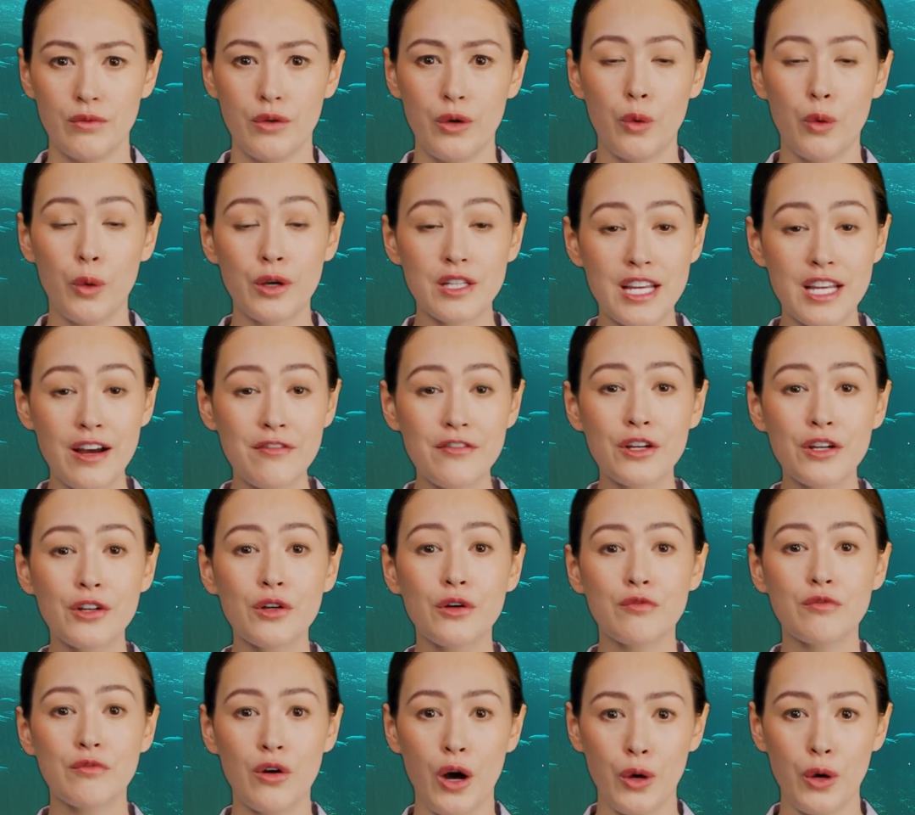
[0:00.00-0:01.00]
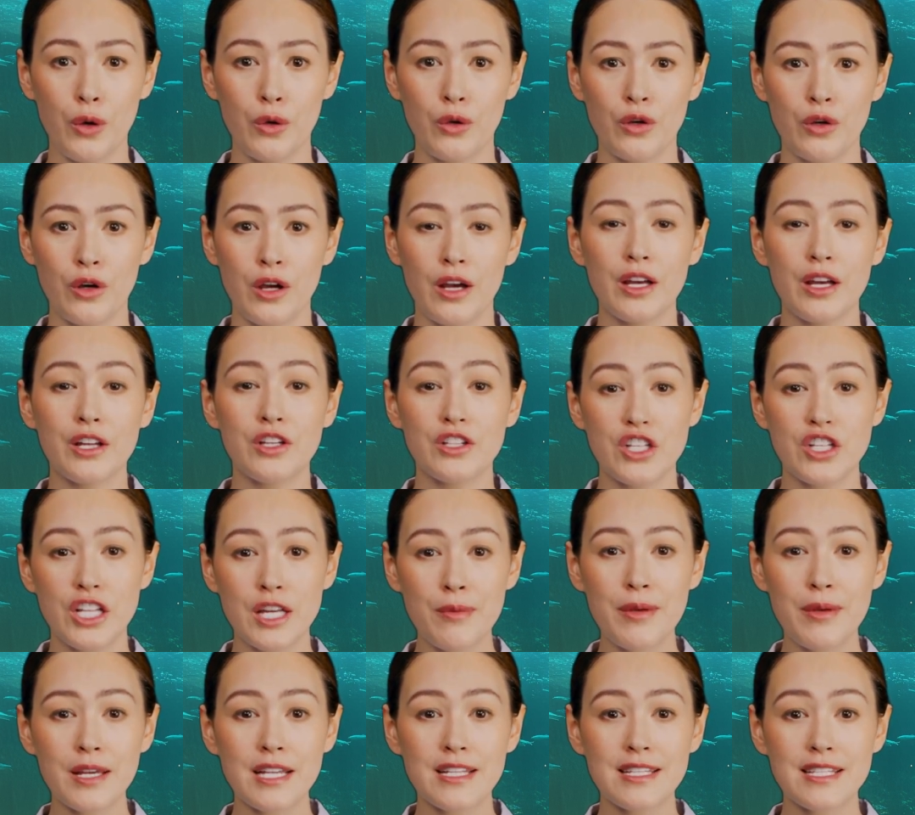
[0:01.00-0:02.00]
Whatever your role,
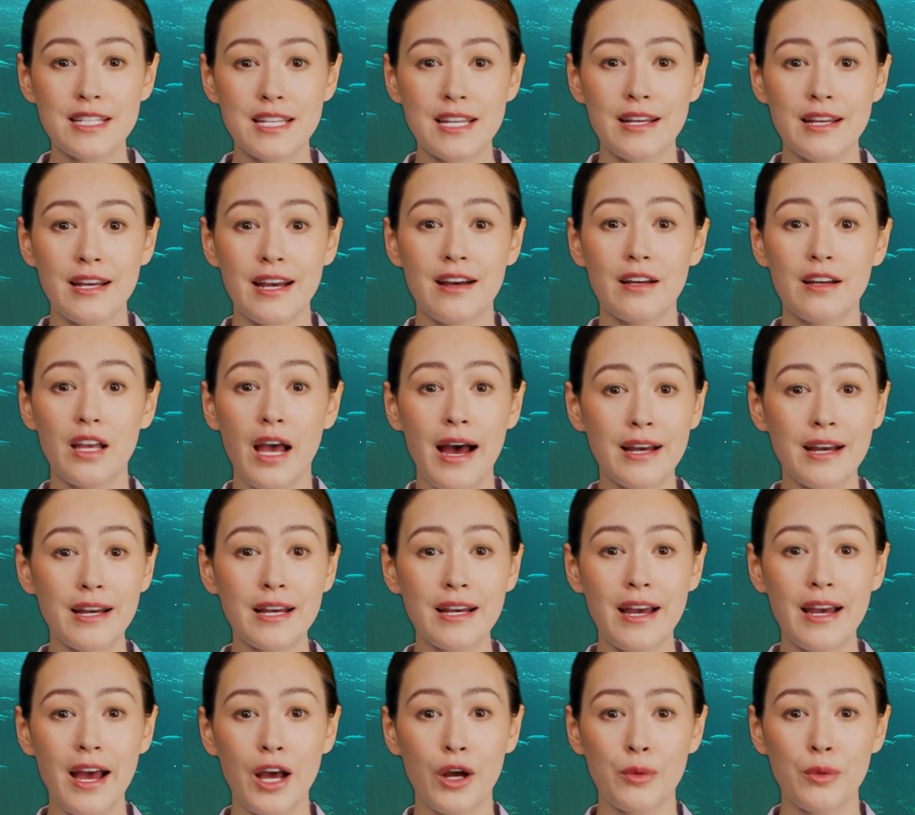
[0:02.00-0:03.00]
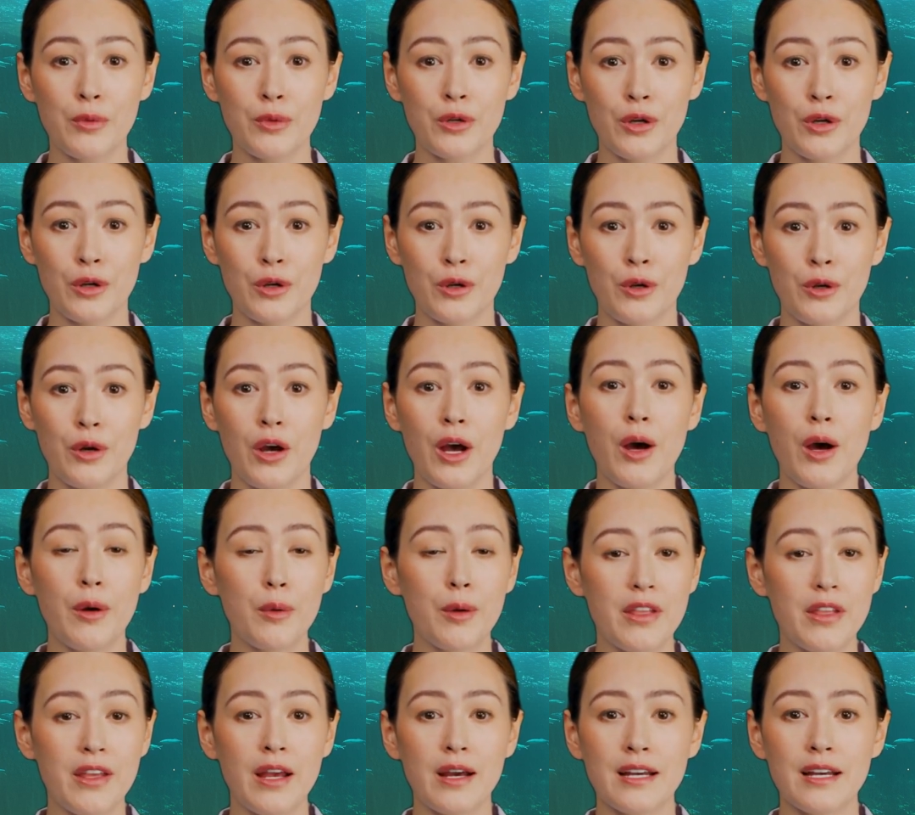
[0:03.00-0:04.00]
GPT can likely help you
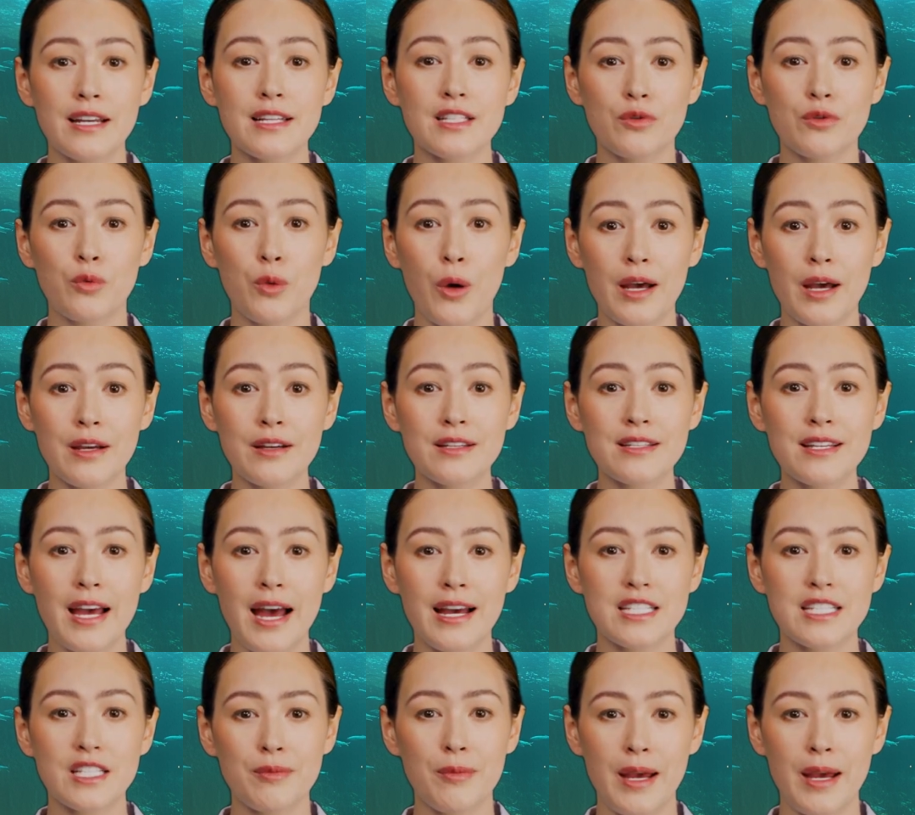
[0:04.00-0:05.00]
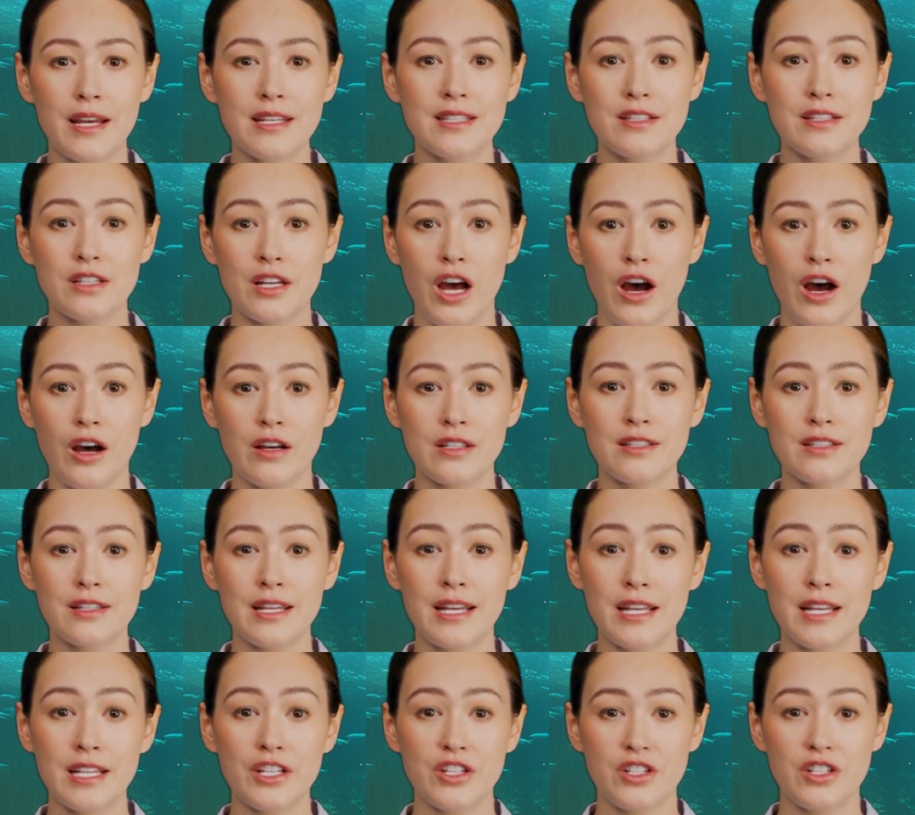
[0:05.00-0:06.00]
with at least one text-based task
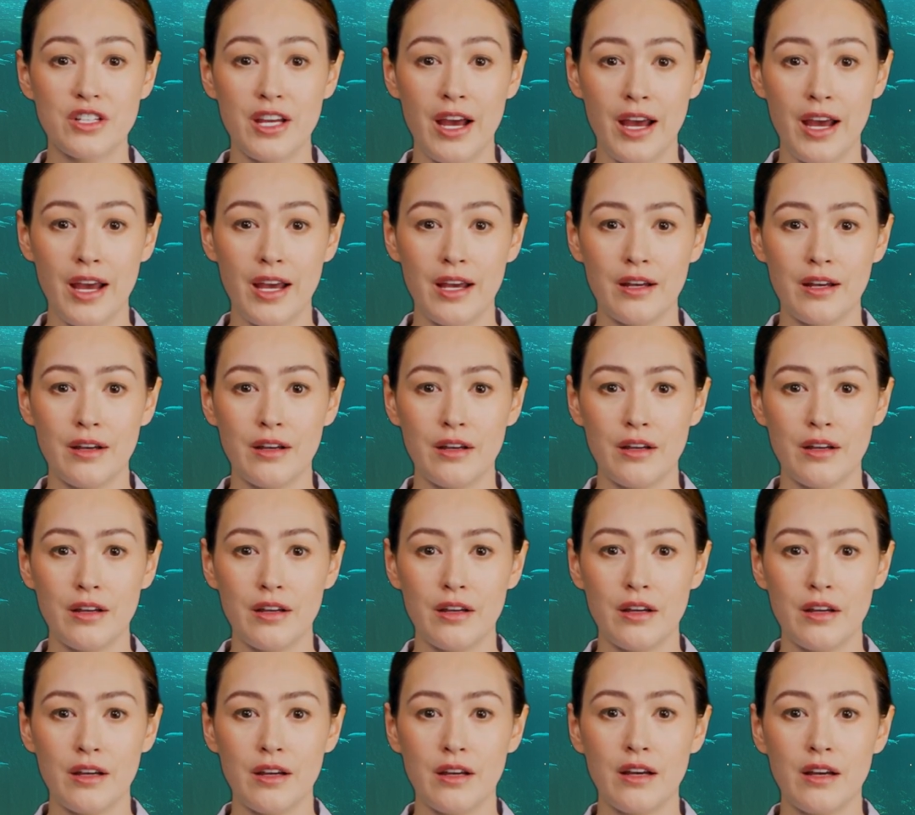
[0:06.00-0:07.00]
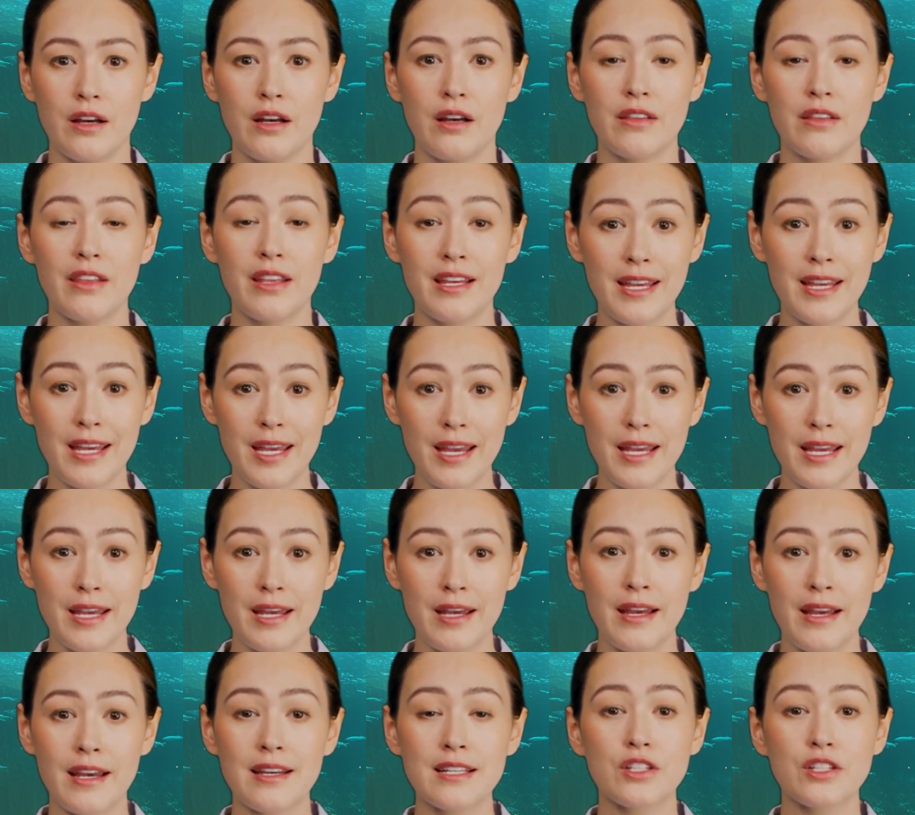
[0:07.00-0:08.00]
each day. The
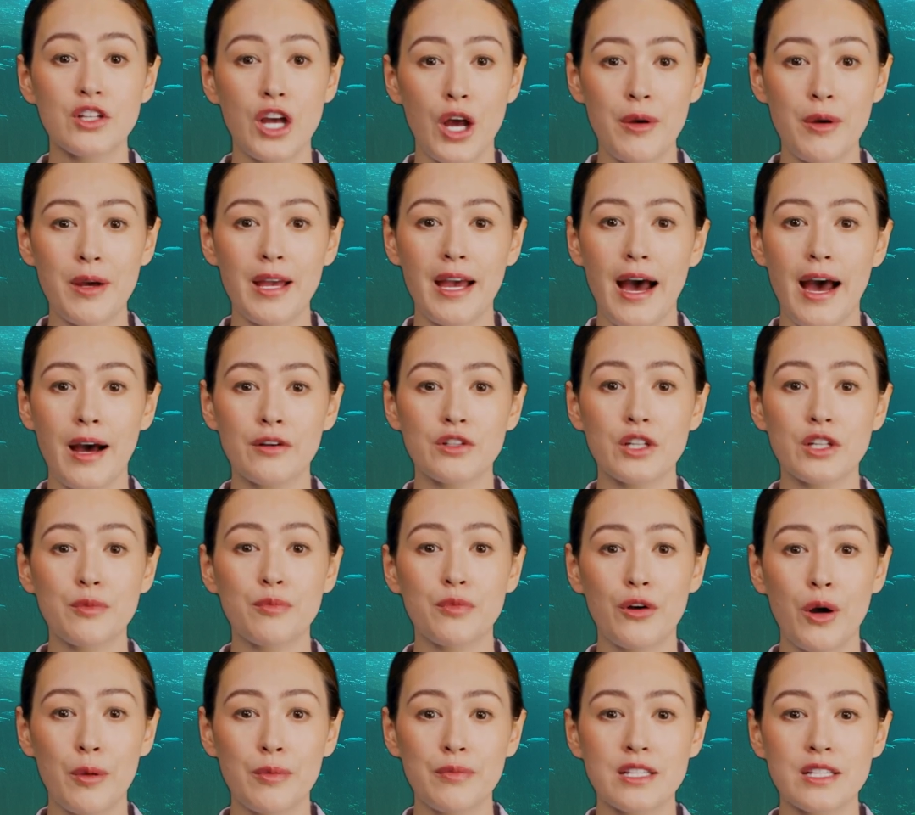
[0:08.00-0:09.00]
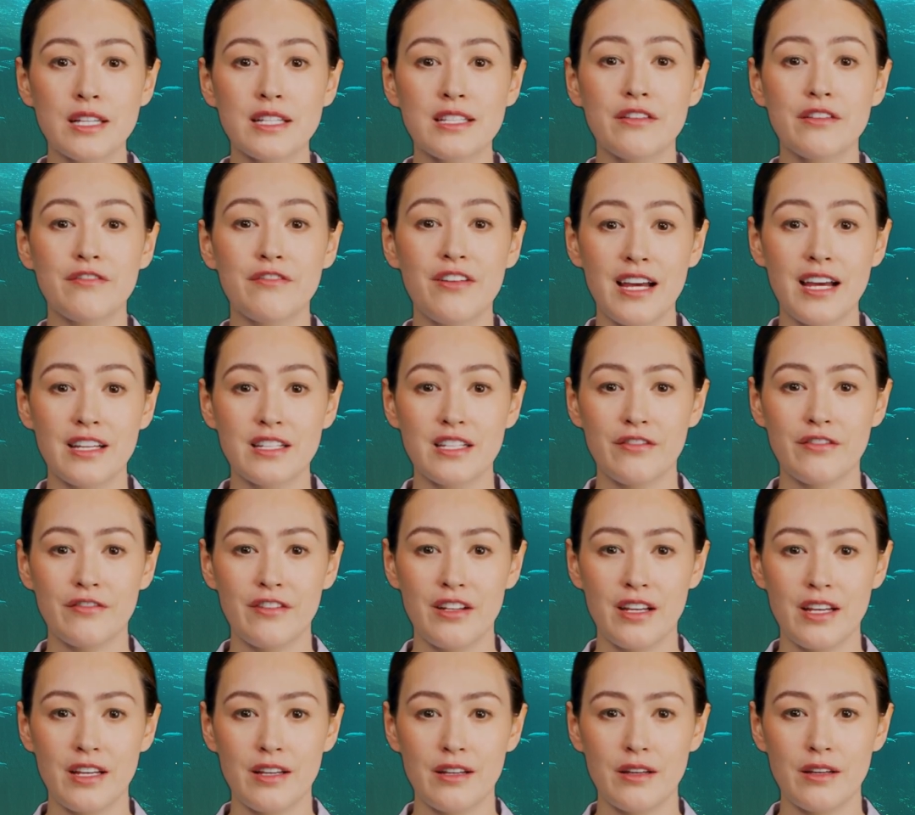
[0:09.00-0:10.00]
key is knowing how to prompt it
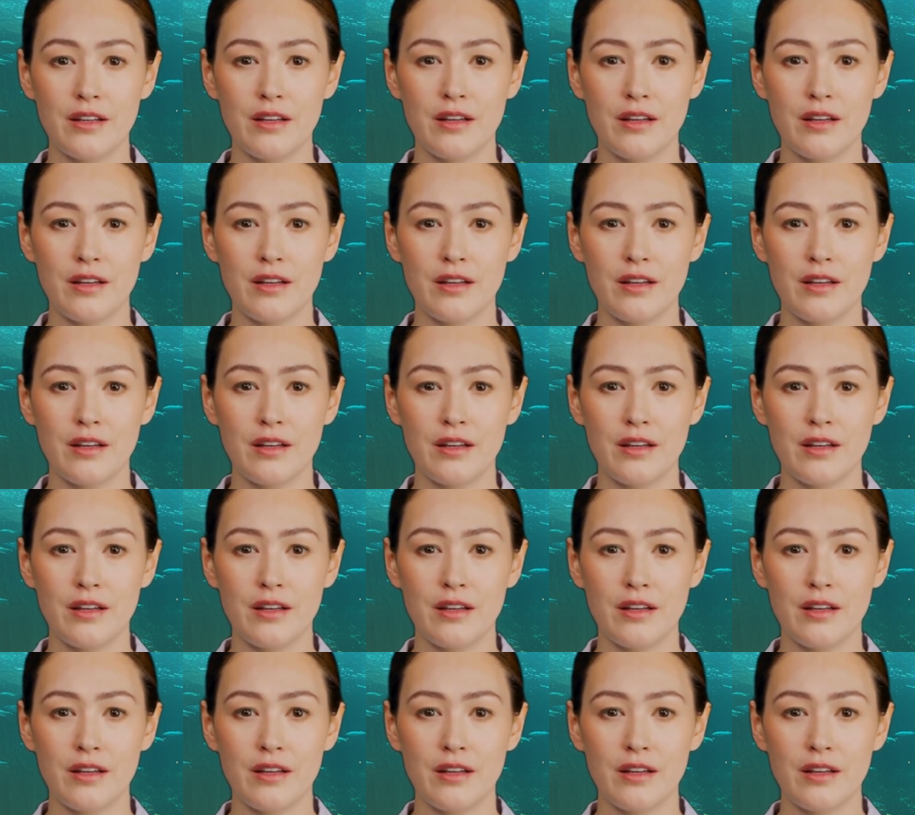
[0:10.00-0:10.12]
effectively.